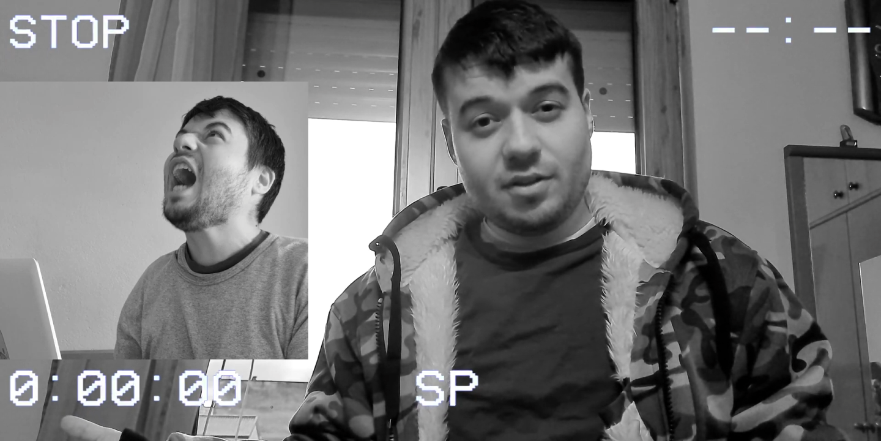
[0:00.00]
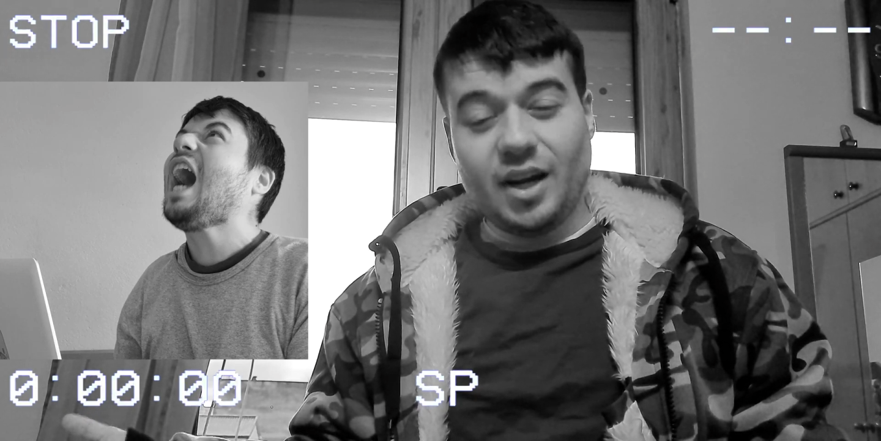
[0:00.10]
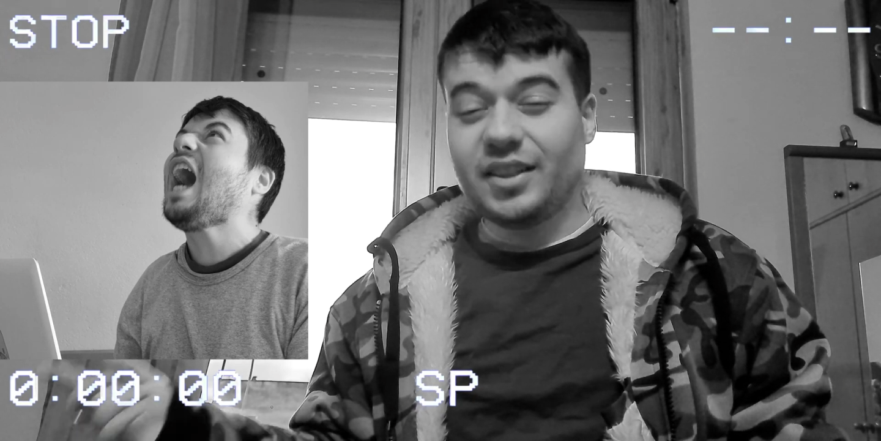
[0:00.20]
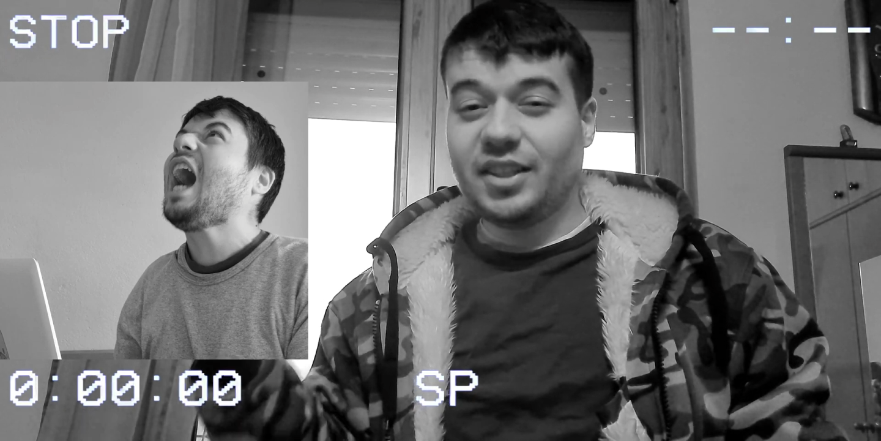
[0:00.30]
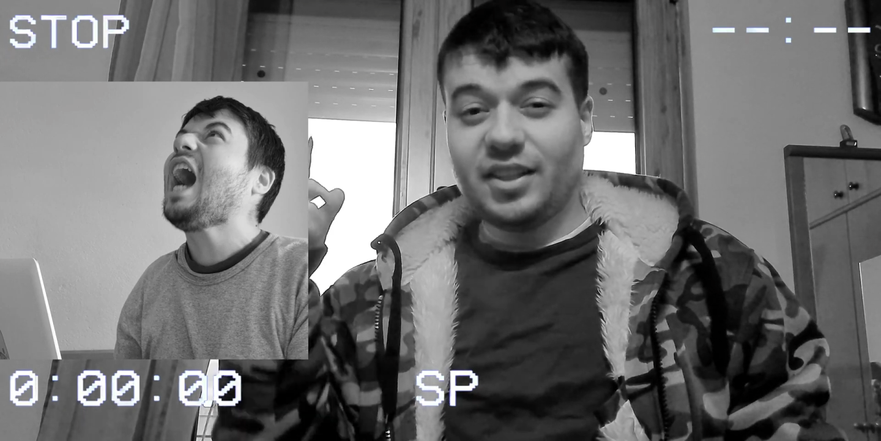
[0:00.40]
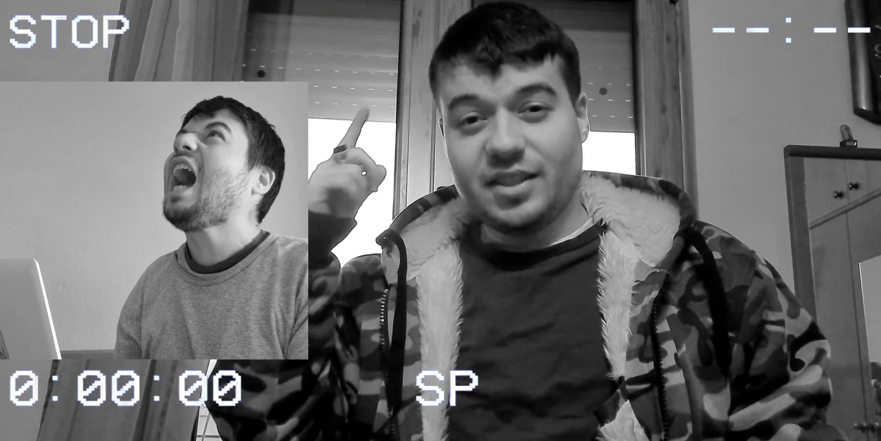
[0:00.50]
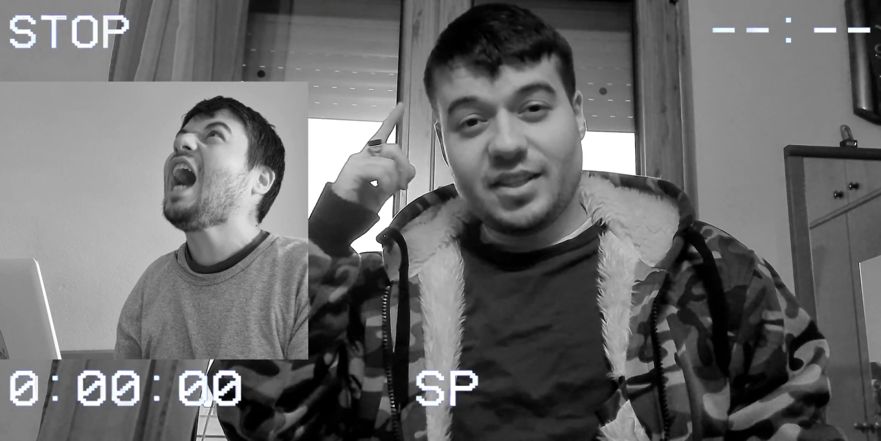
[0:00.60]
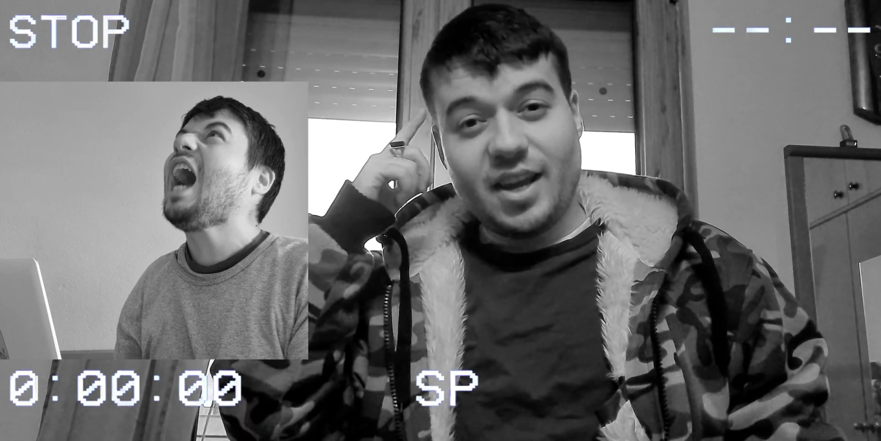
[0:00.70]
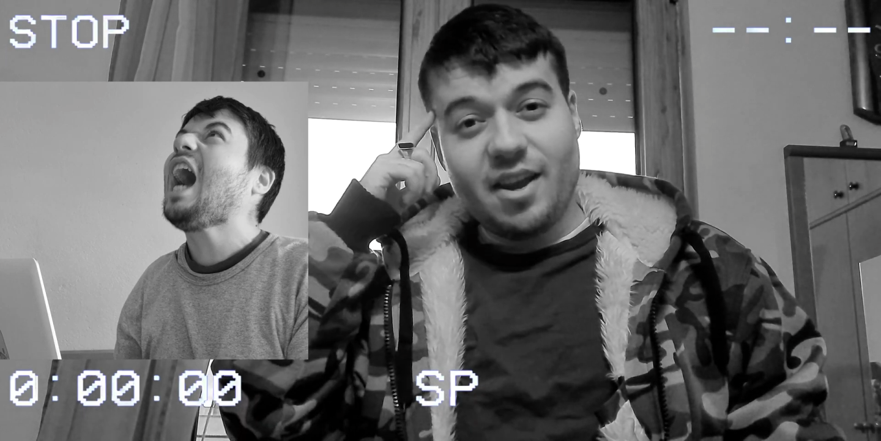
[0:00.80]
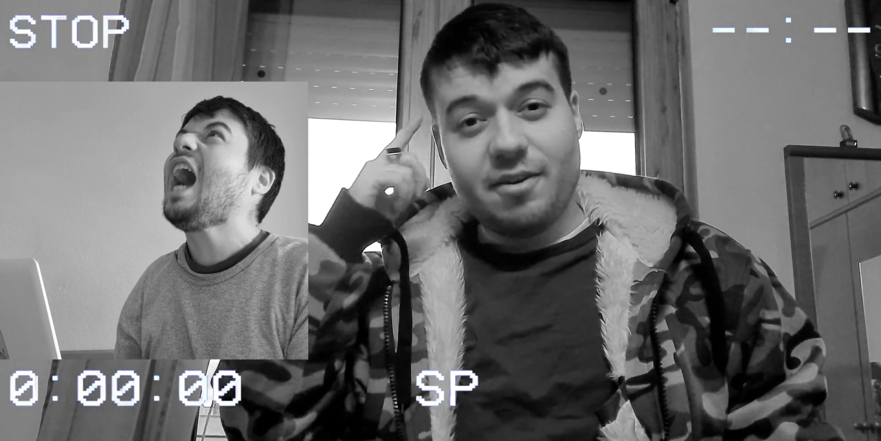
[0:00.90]
until his
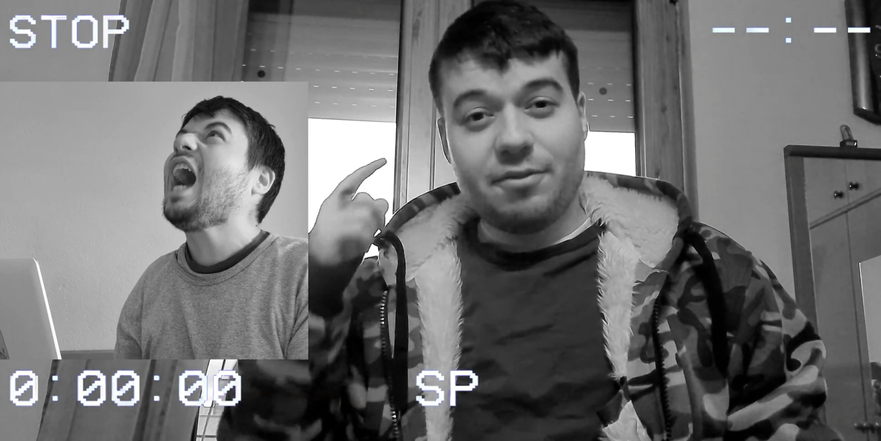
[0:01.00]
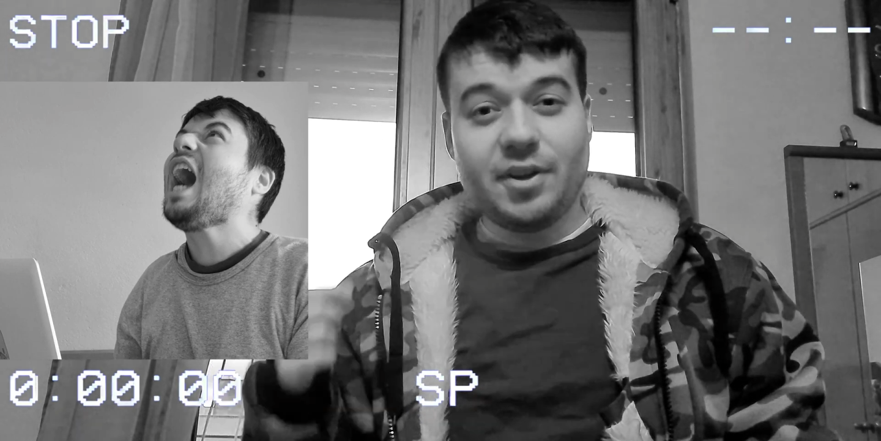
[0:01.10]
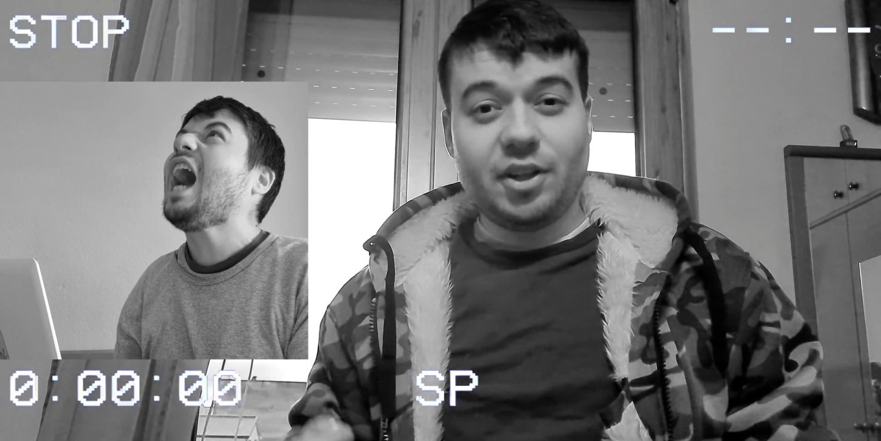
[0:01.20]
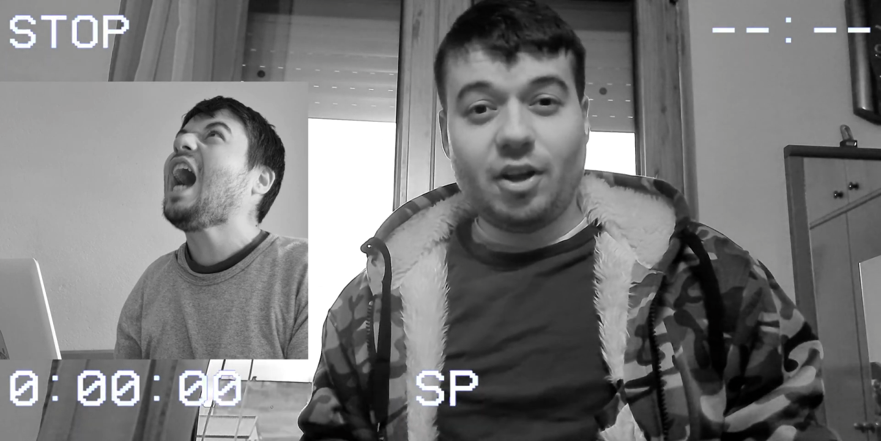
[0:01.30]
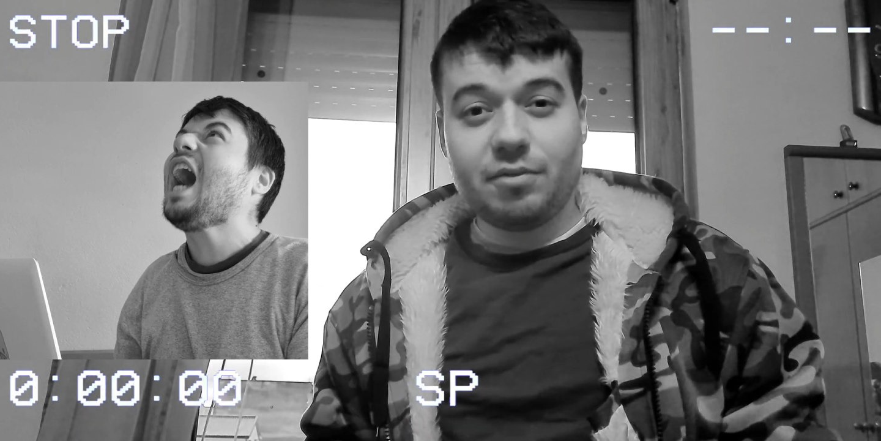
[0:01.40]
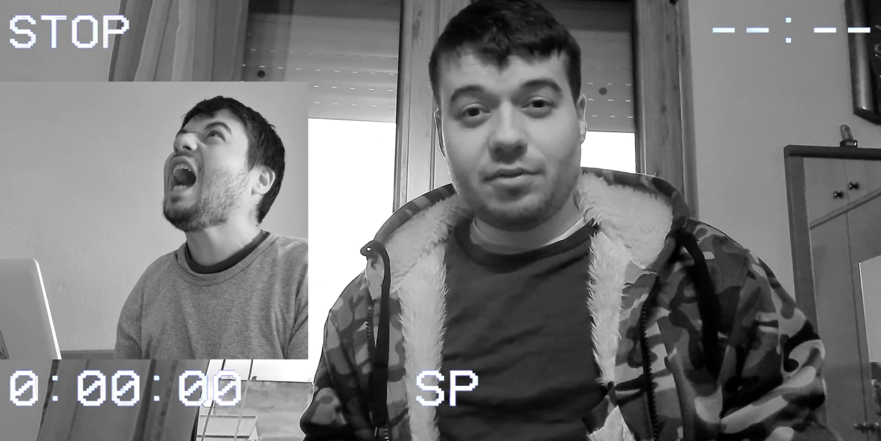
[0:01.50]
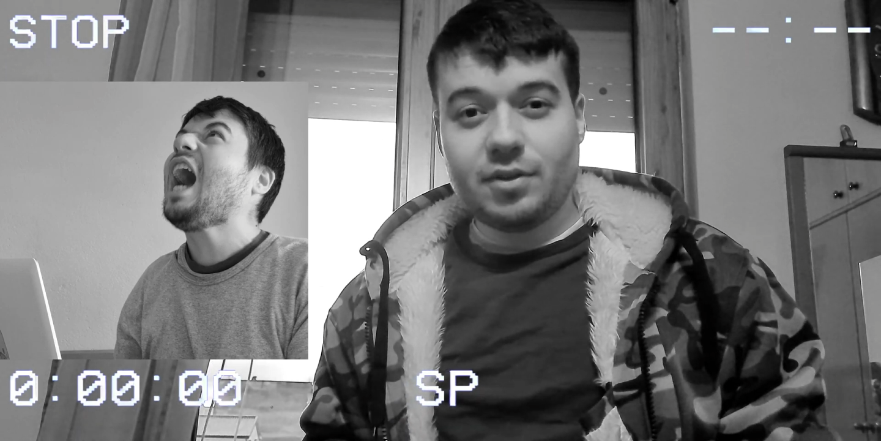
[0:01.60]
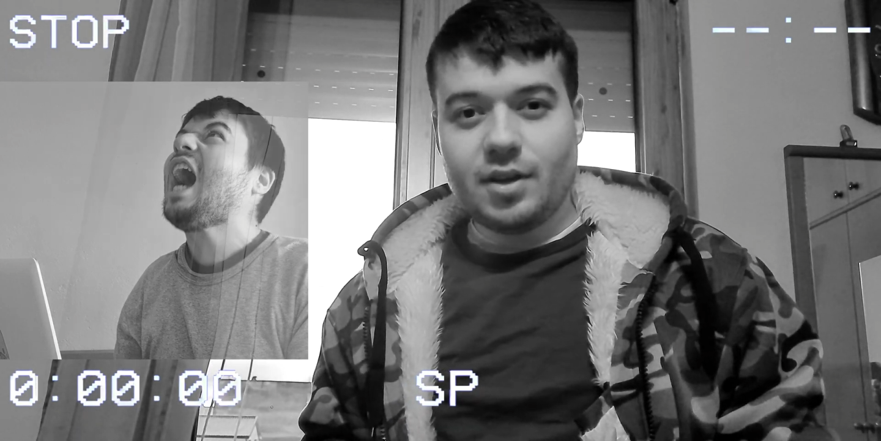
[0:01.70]
hair fell off